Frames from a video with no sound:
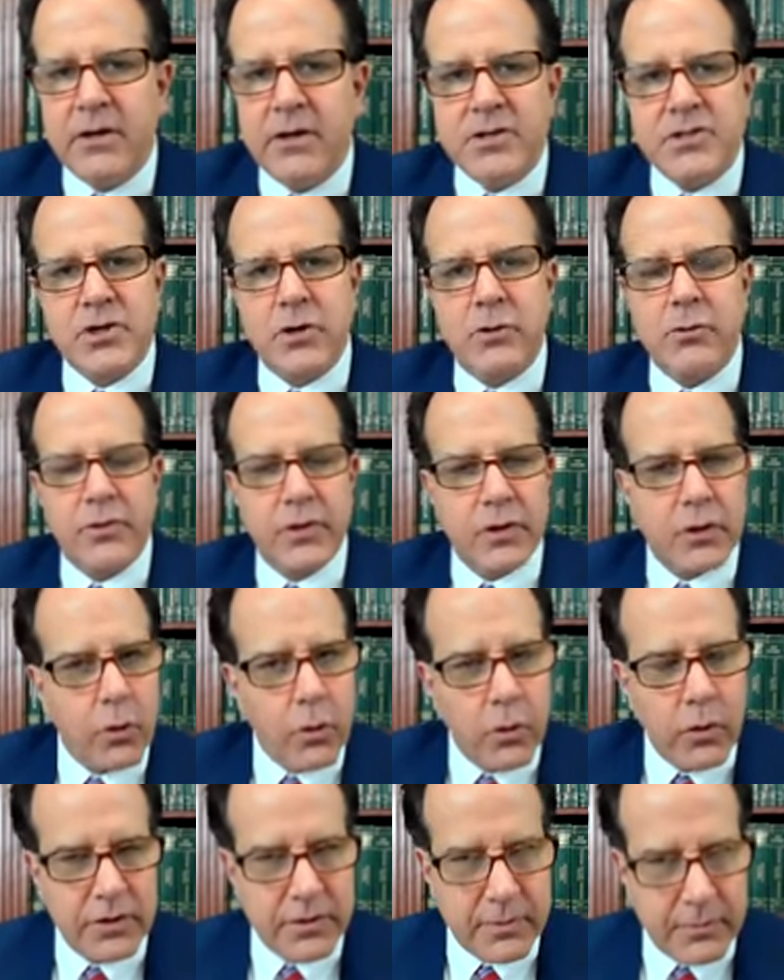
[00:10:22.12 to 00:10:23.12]
So the
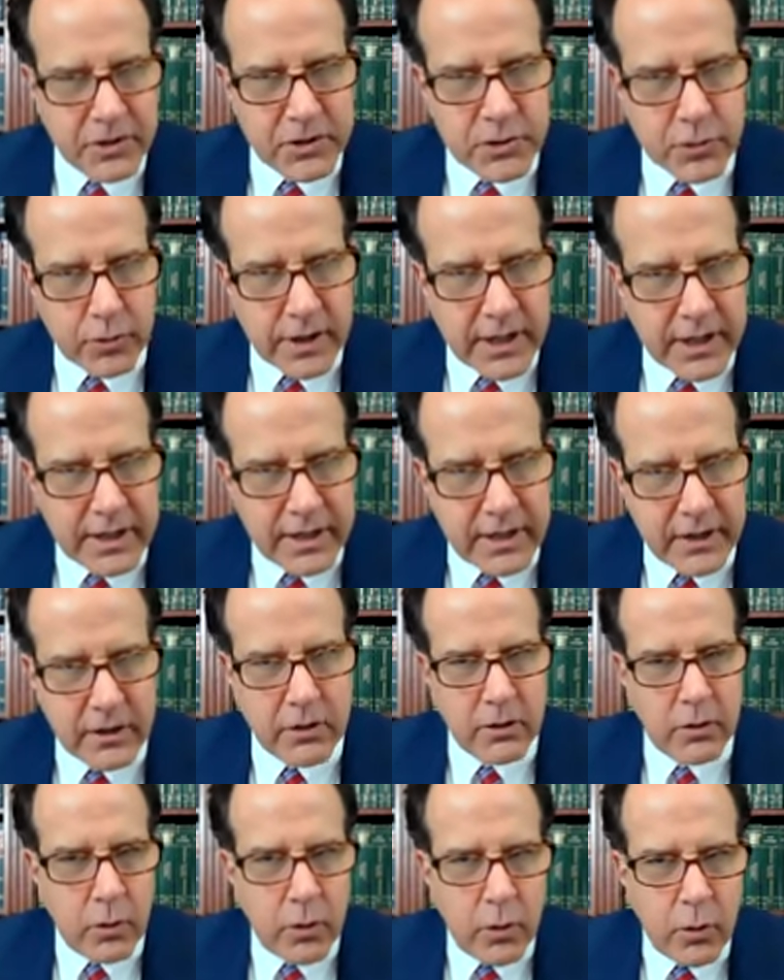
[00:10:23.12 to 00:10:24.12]
court, the majority
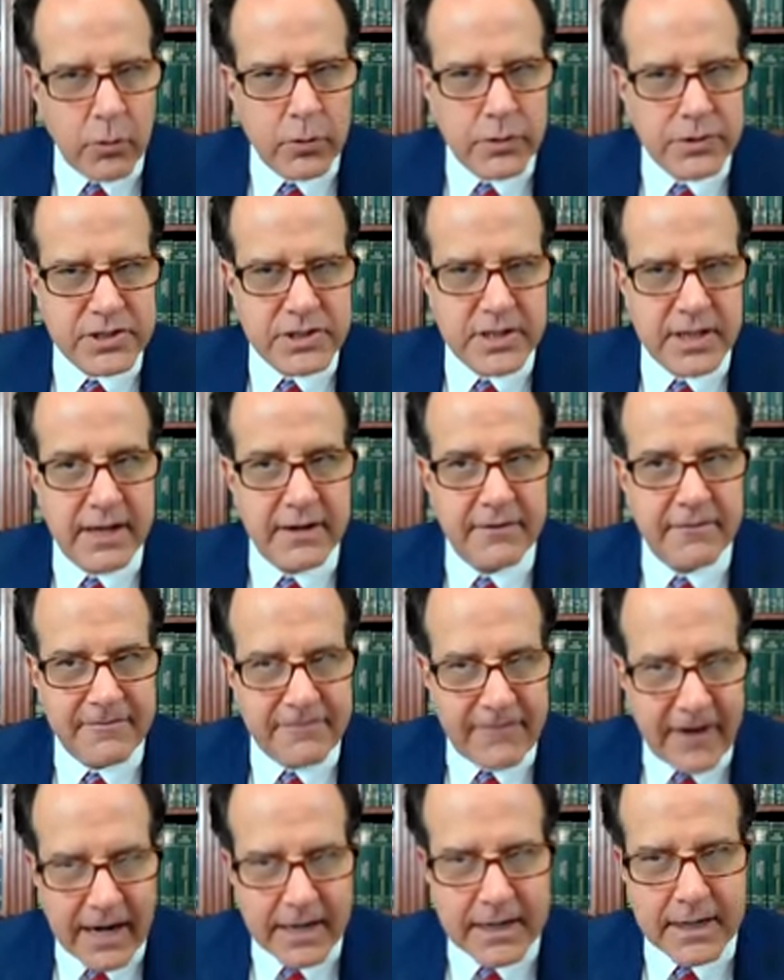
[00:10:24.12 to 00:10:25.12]
here holds that
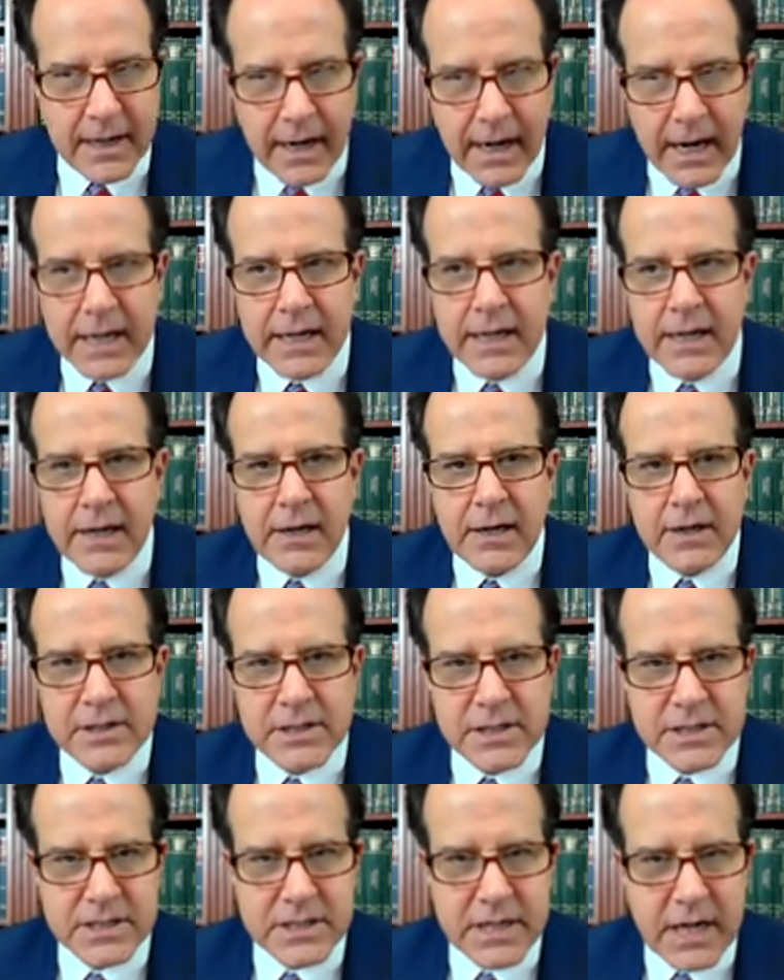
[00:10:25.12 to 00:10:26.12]
FACA
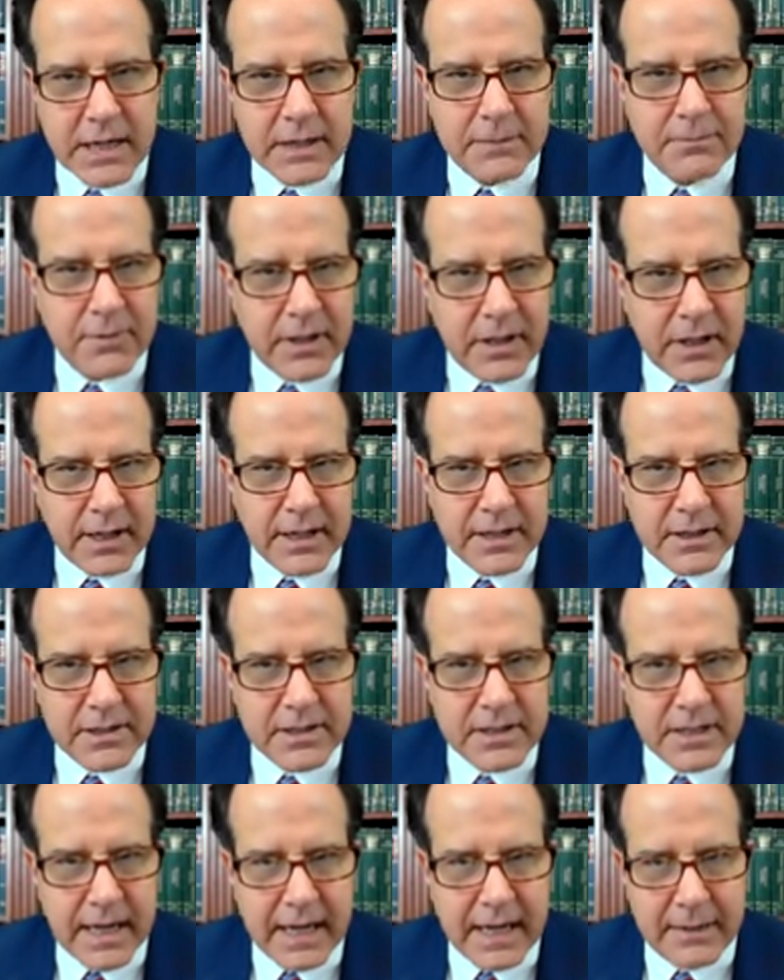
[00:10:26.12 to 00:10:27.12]
does not apply
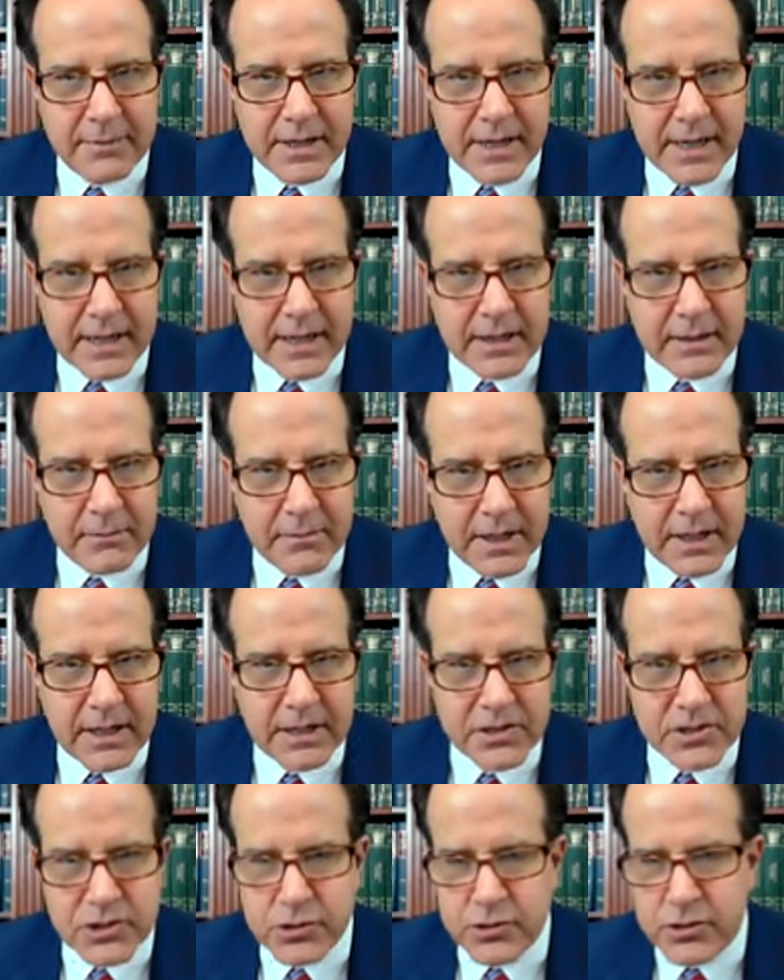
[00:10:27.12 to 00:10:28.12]
to the ABA
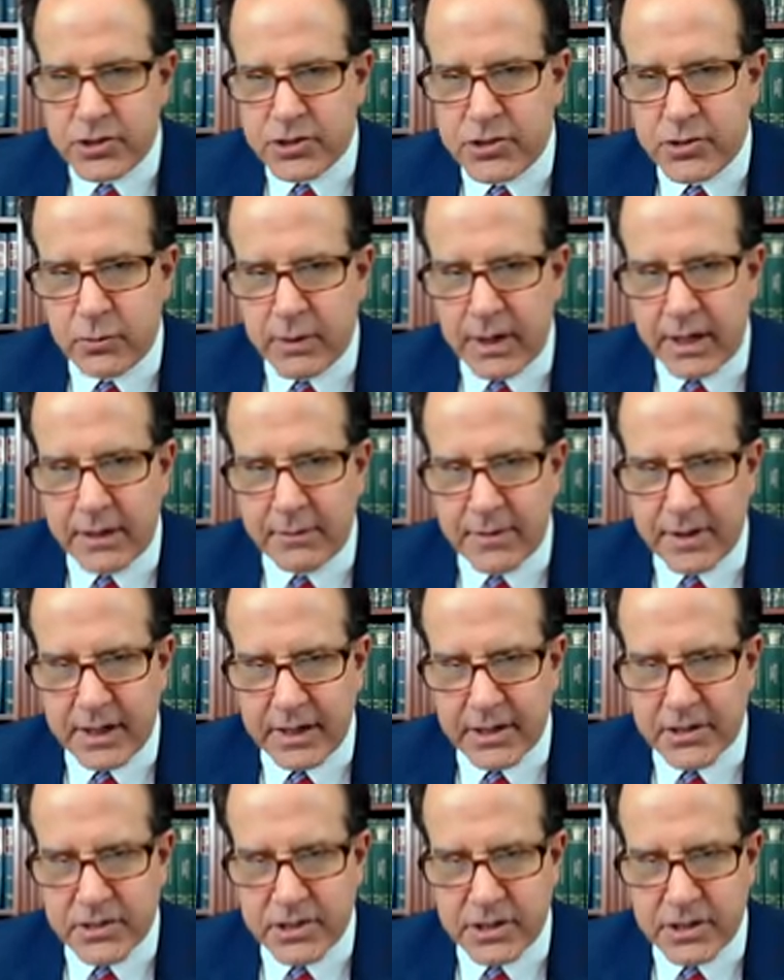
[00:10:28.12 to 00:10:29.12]
committee's judicial
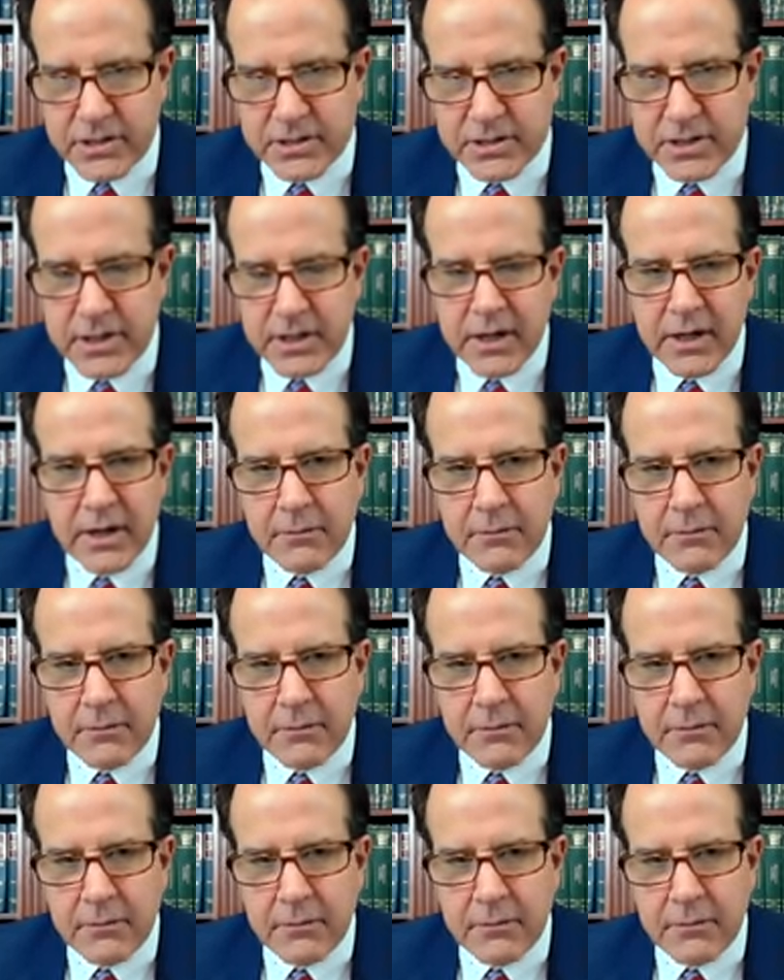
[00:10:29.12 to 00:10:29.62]
recommendations.